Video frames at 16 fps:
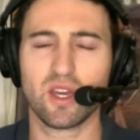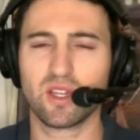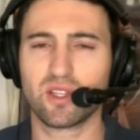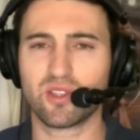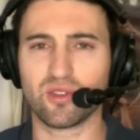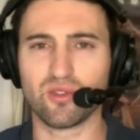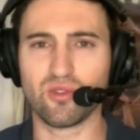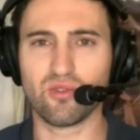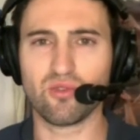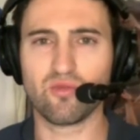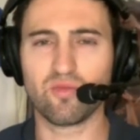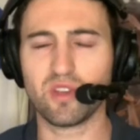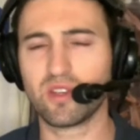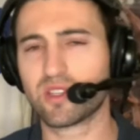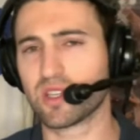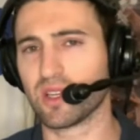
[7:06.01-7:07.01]
to
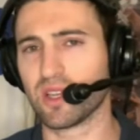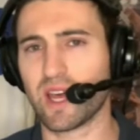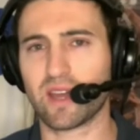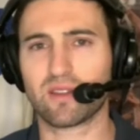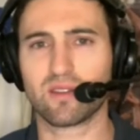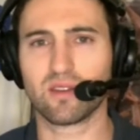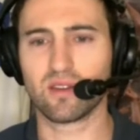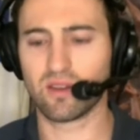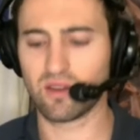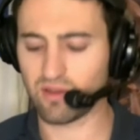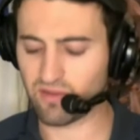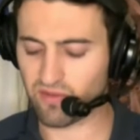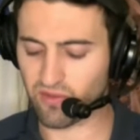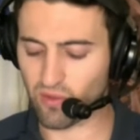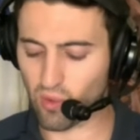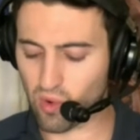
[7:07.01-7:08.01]
be selected
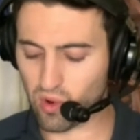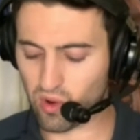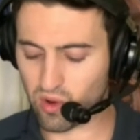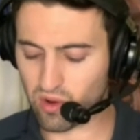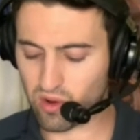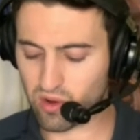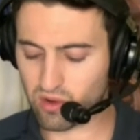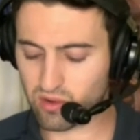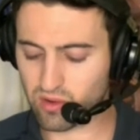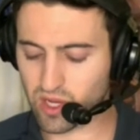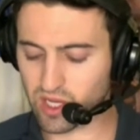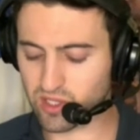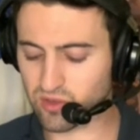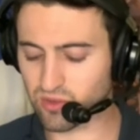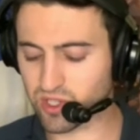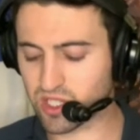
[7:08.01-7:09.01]
for uh,
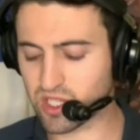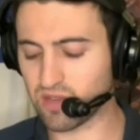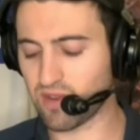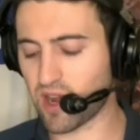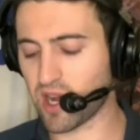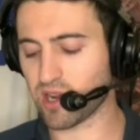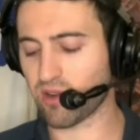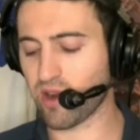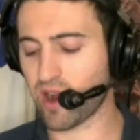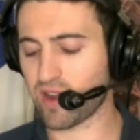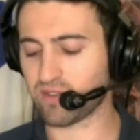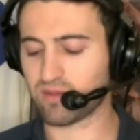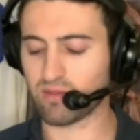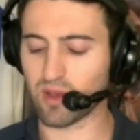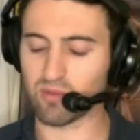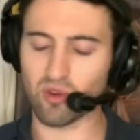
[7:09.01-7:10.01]
to receive autographed
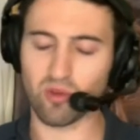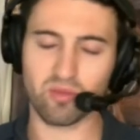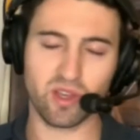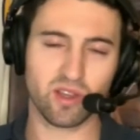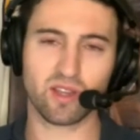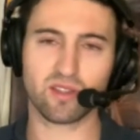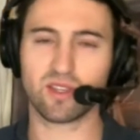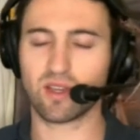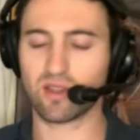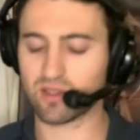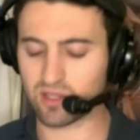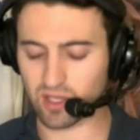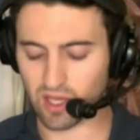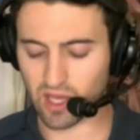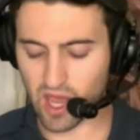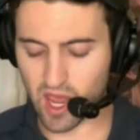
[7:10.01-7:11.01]
memorabilia, tickets
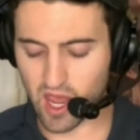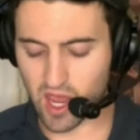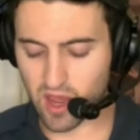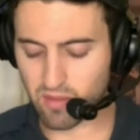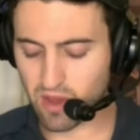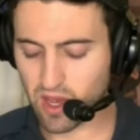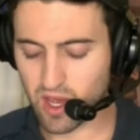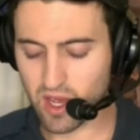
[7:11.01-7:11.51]
to the game,